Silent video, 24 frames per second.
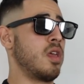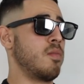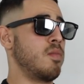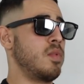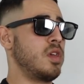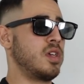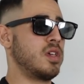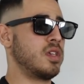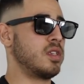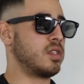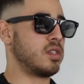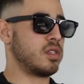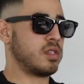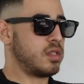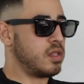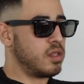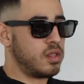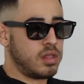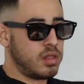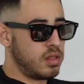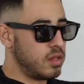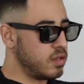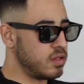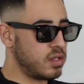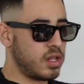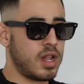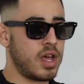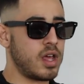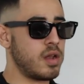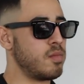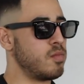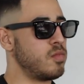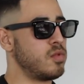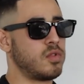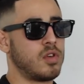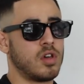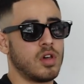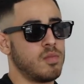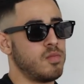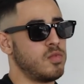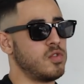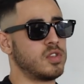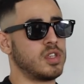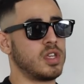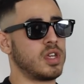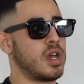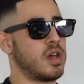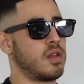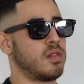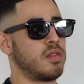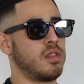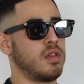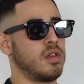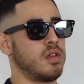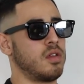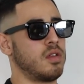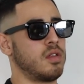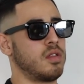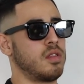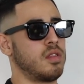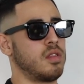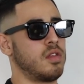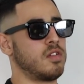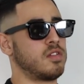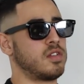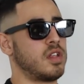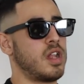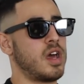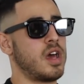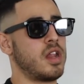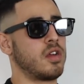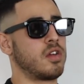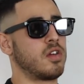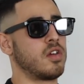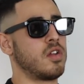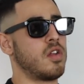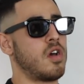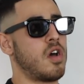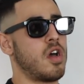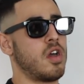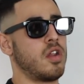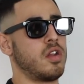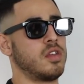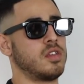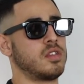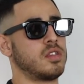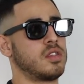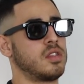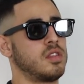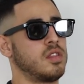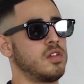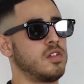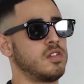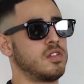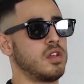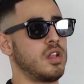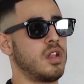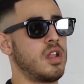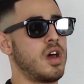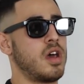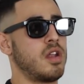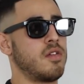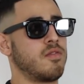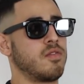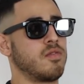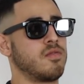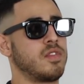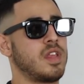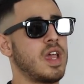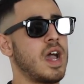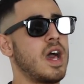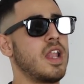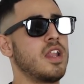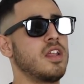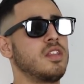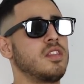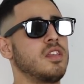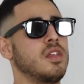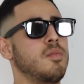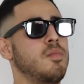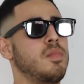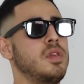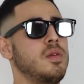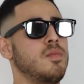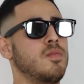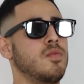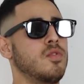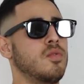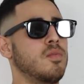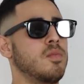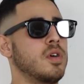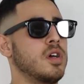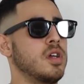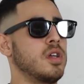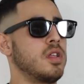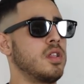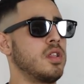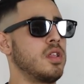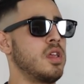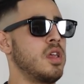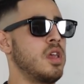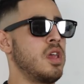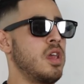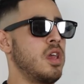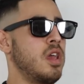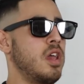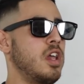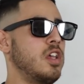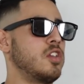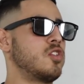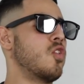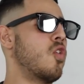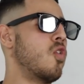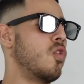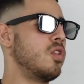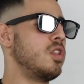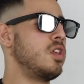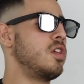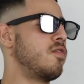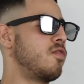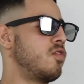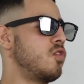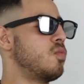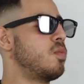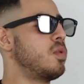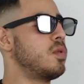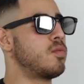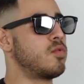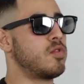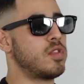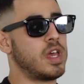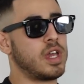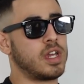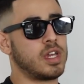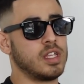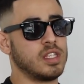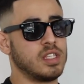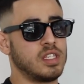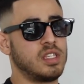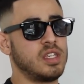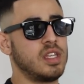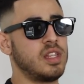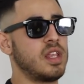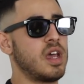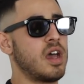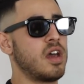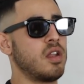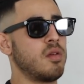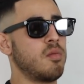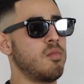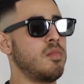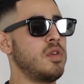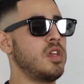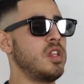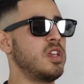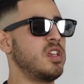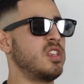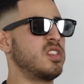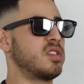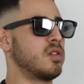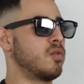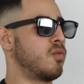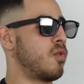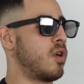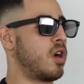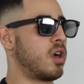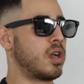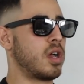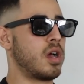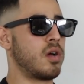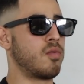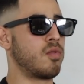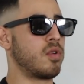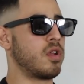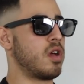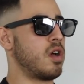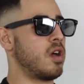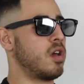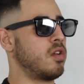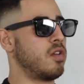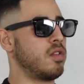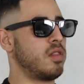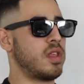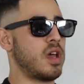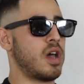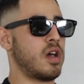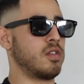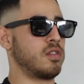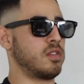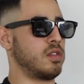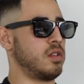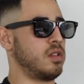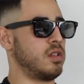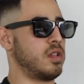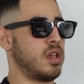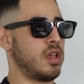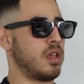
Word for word: Because there's a lot of good music out there. There's a lot of good artists. There's a lot of talented people, but it's only a few people that can sit down in meetings and walk out with a hundred thousand.